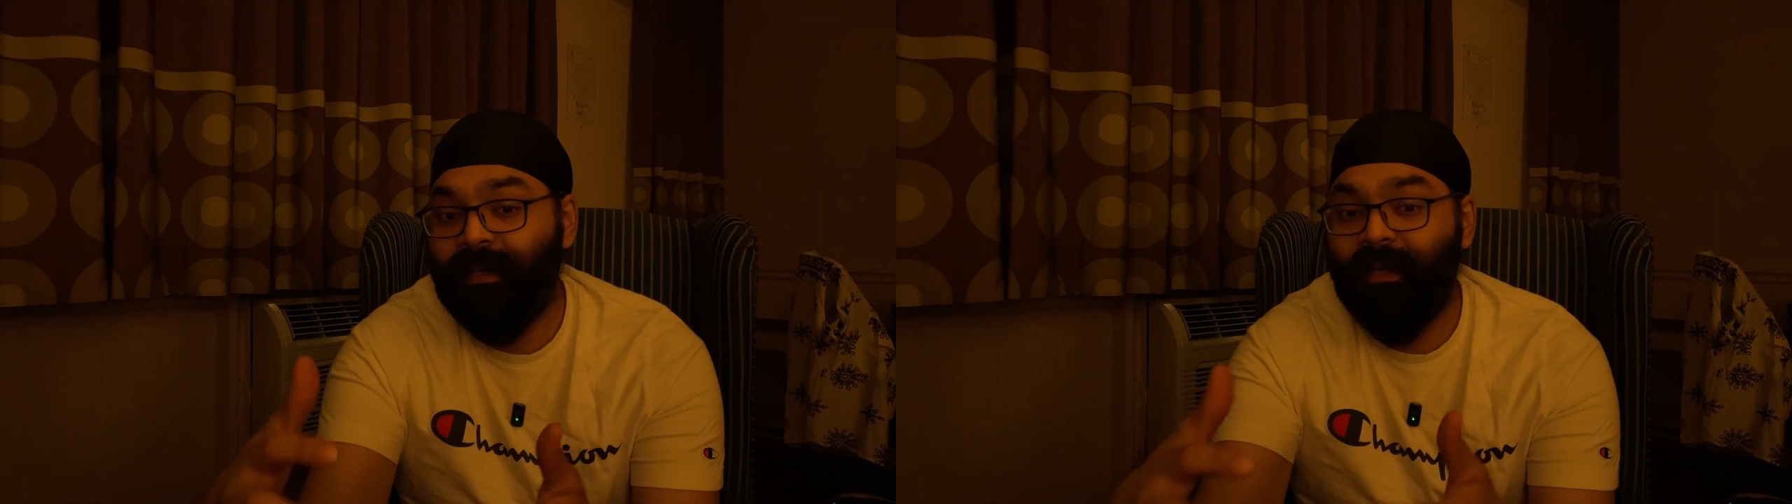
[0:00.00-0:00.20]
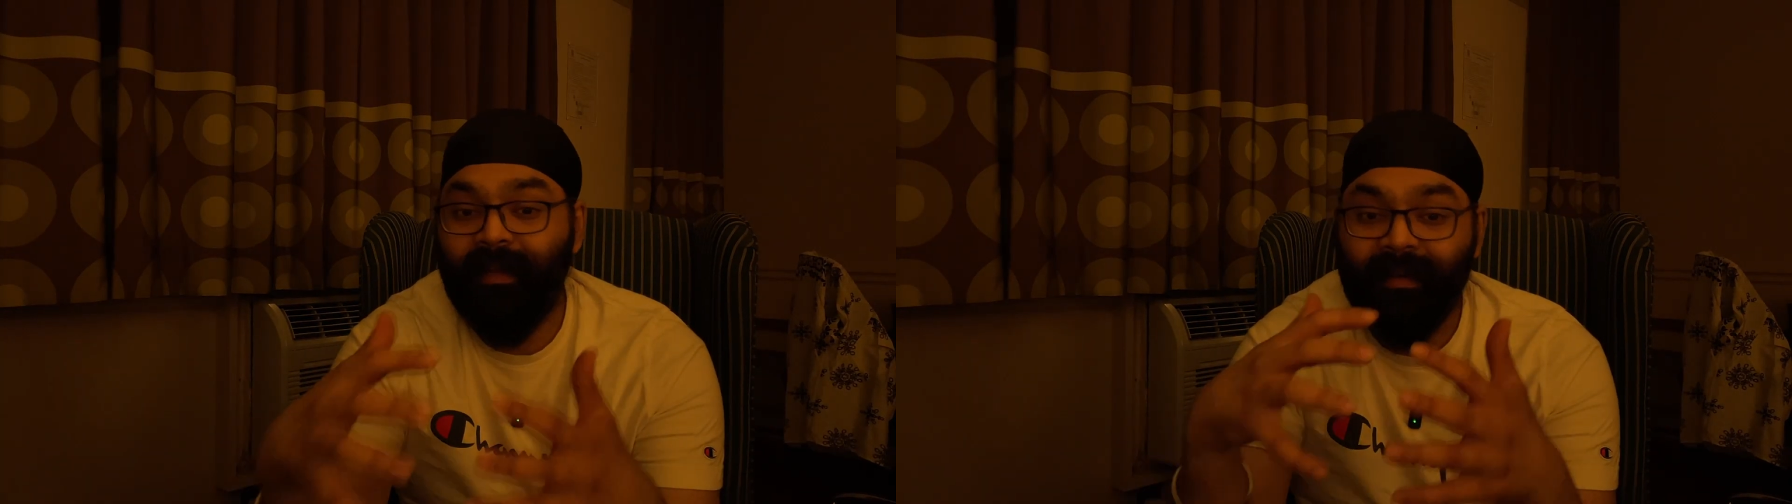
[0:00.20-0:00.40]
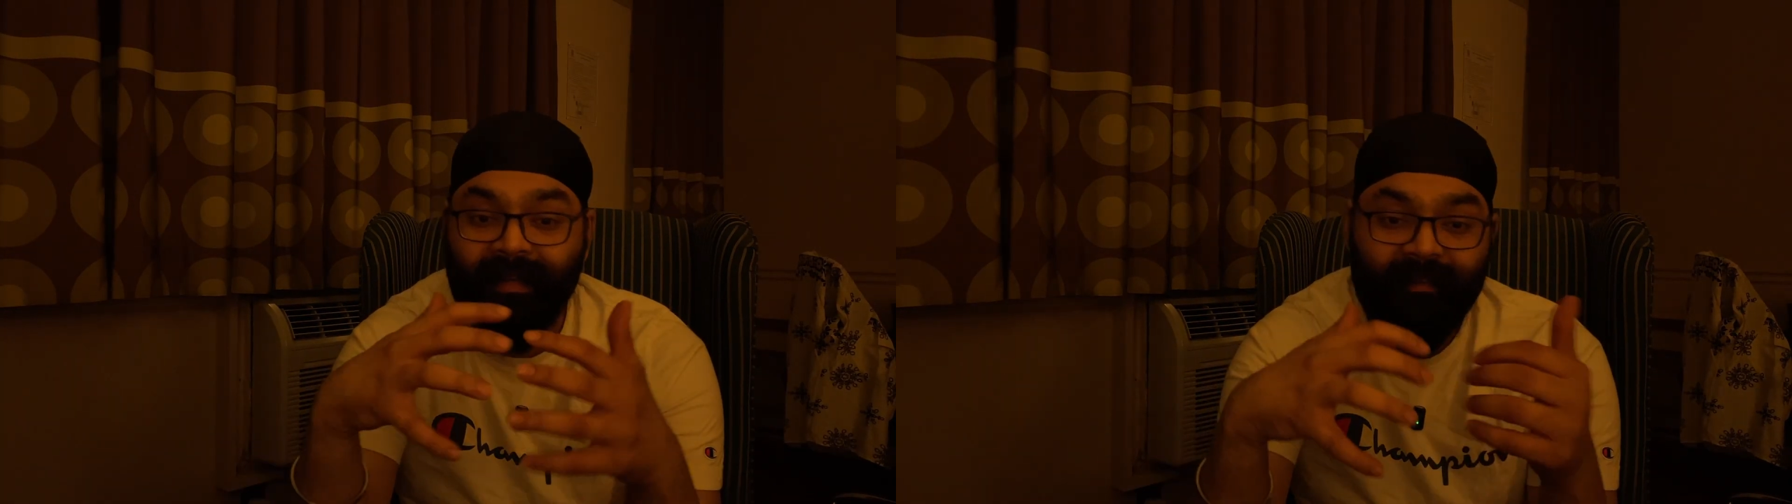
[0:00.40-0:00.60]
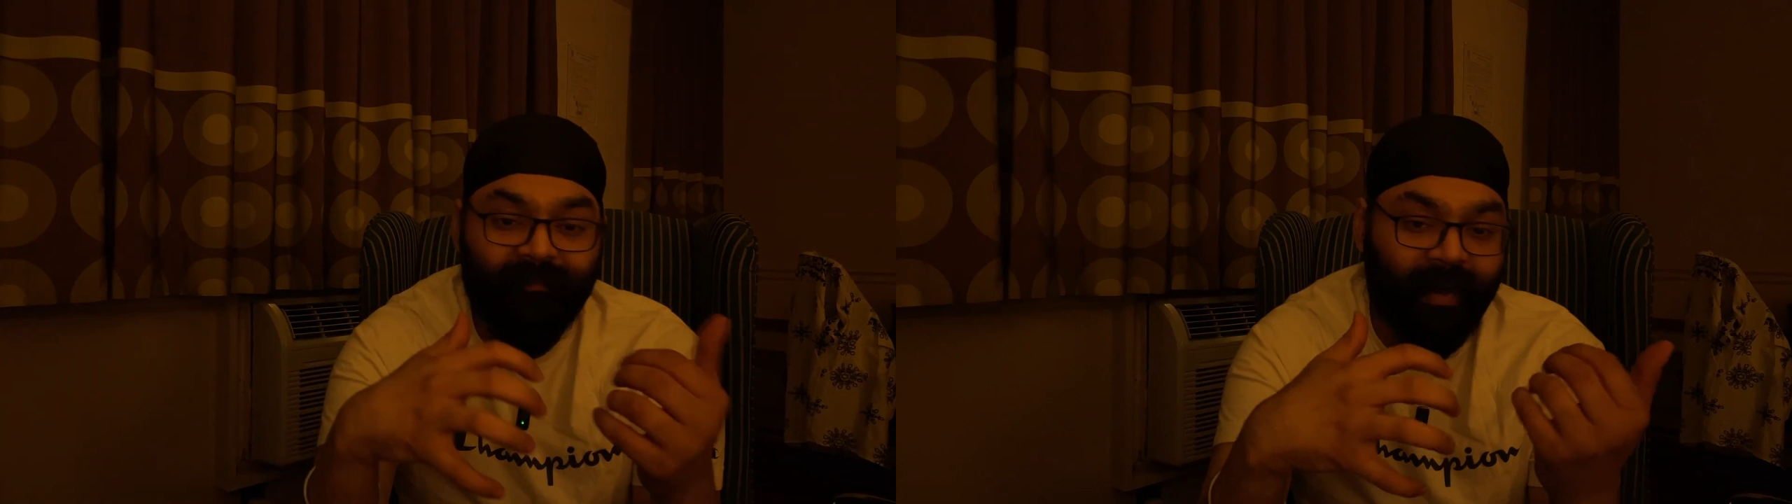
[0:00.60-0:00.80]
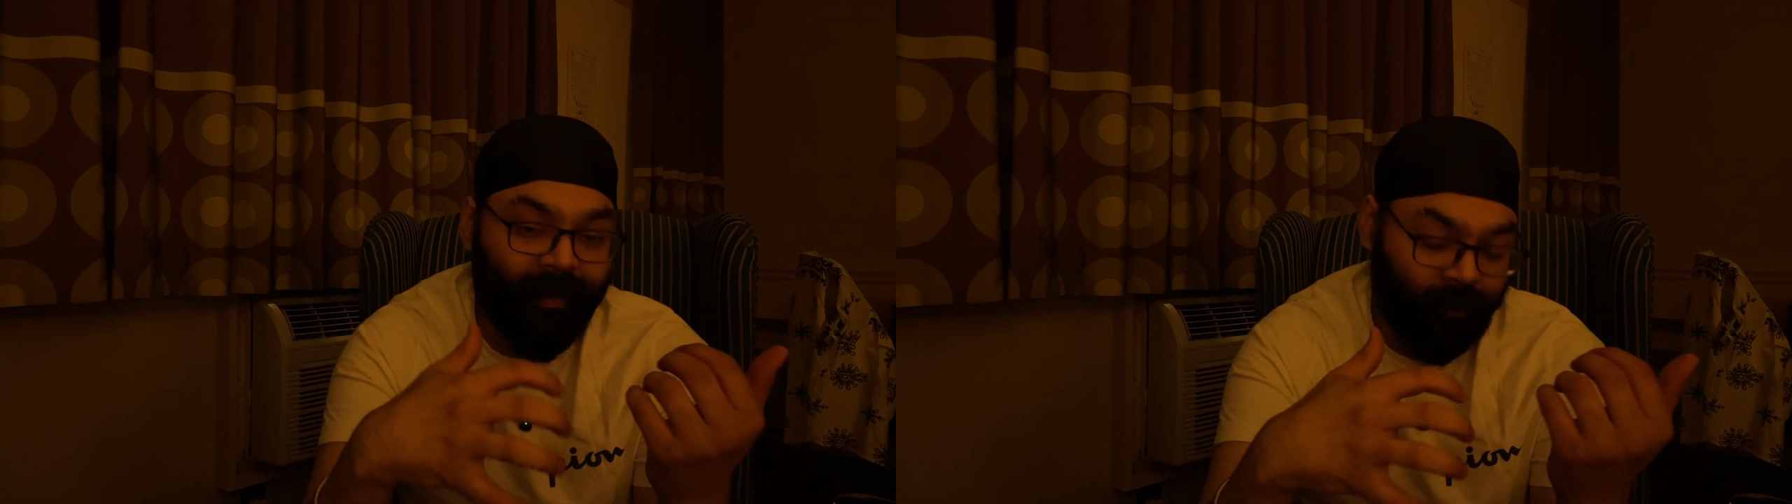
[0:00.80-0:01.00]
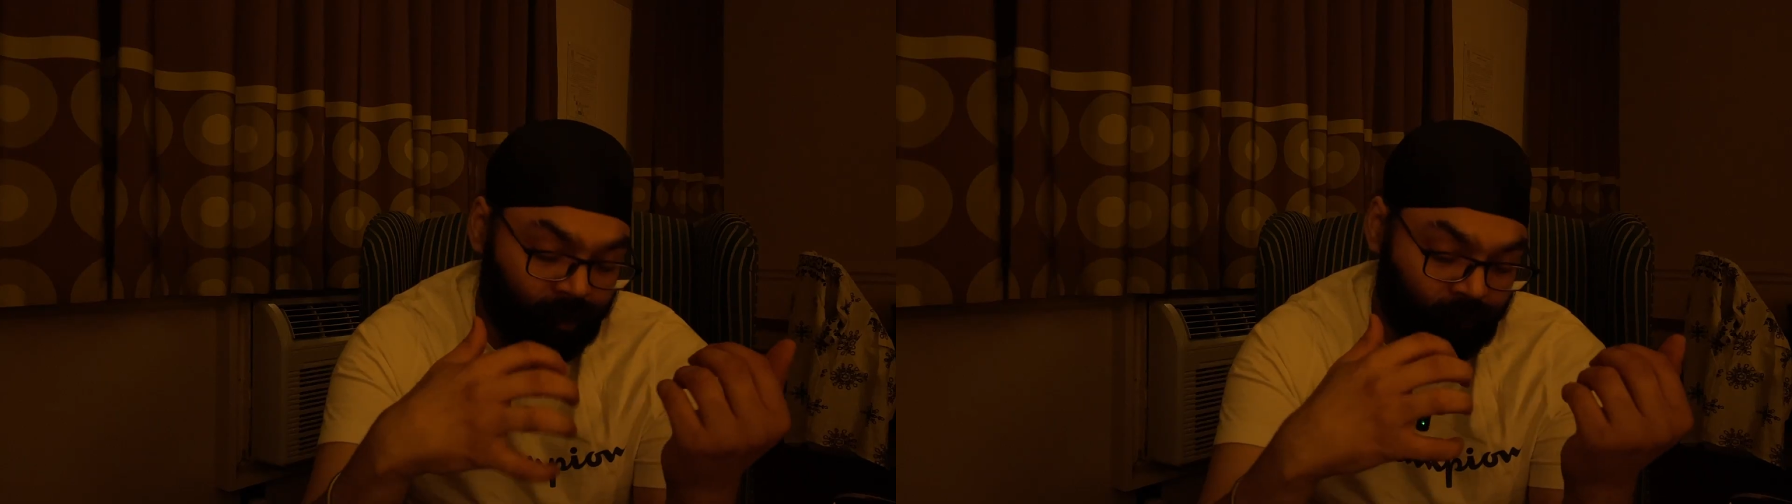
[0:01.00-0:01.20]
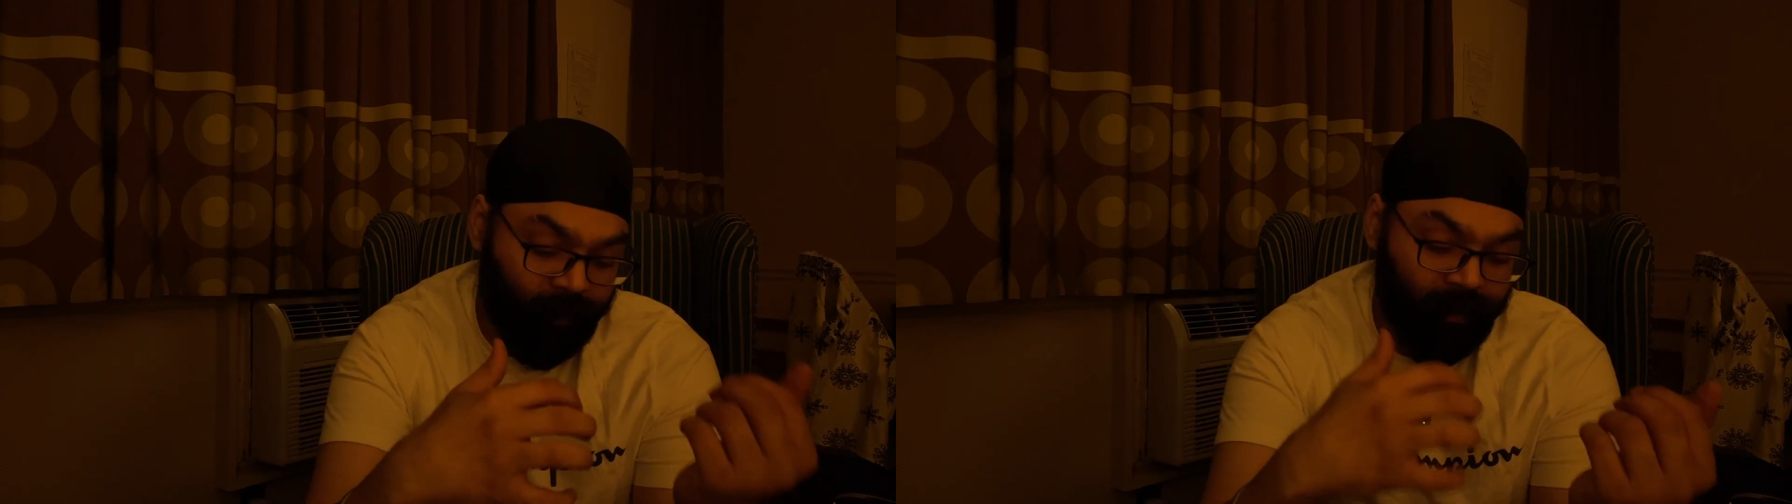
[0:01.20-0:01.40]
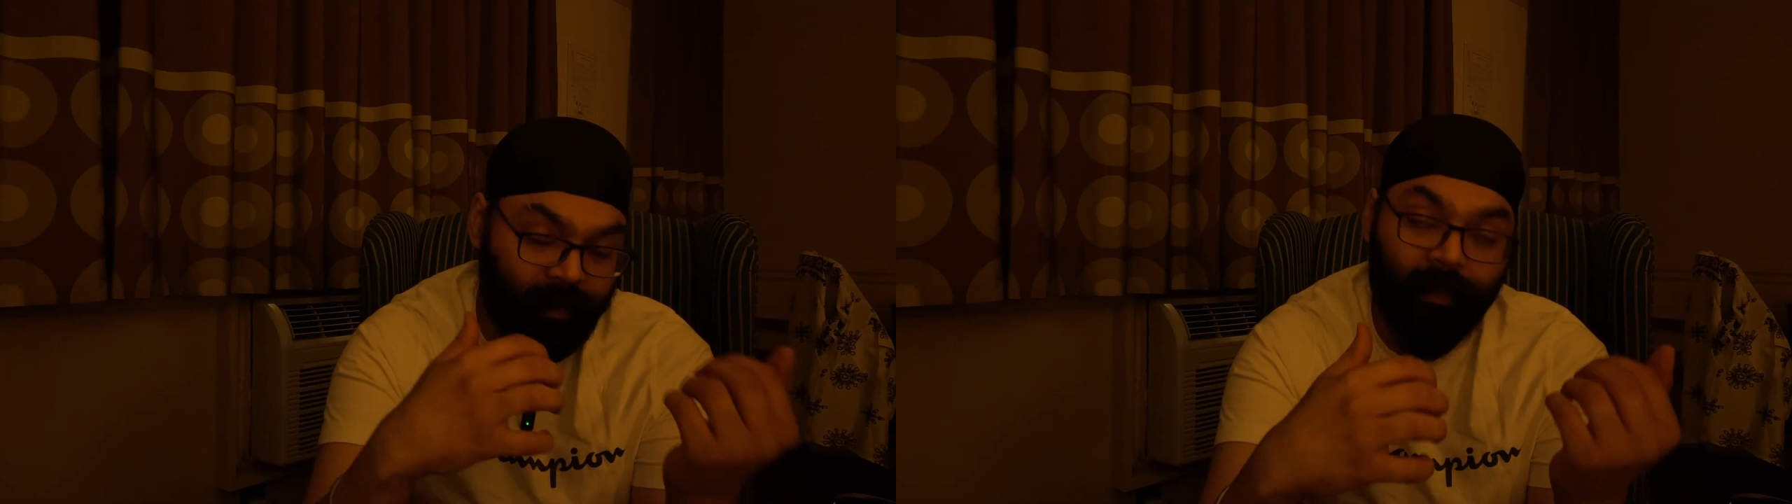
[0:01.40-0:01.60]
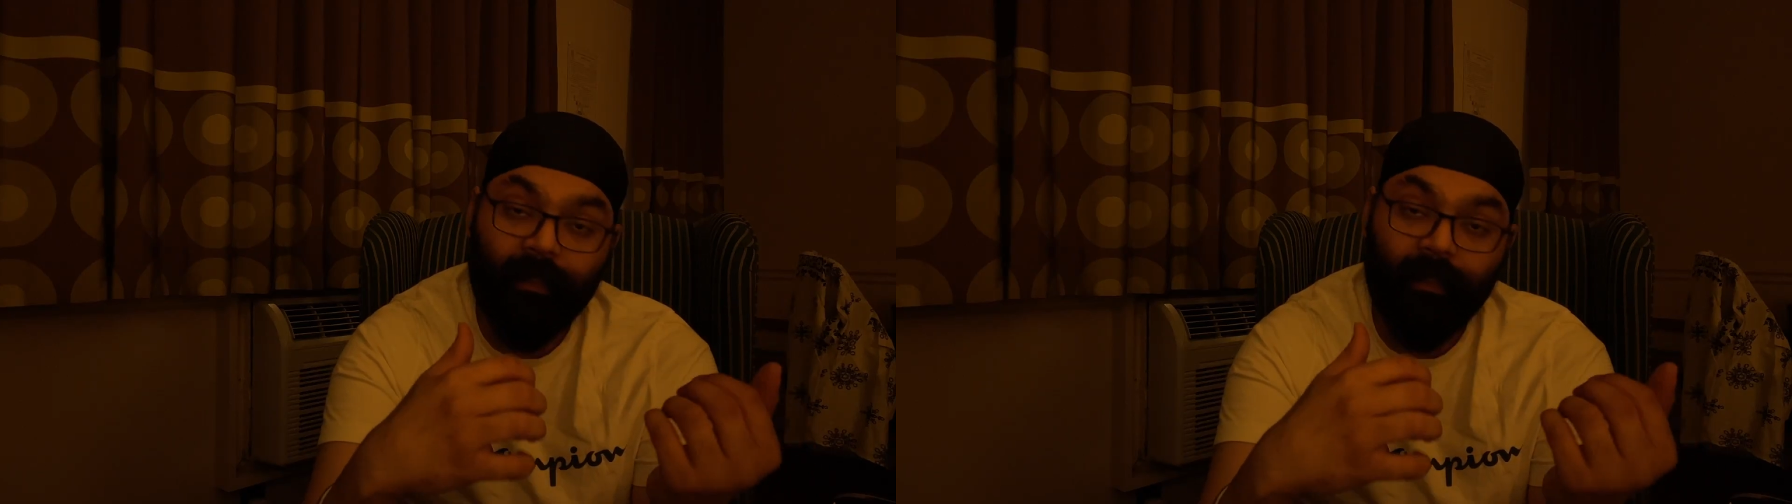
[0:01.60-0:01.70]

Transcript: refactor when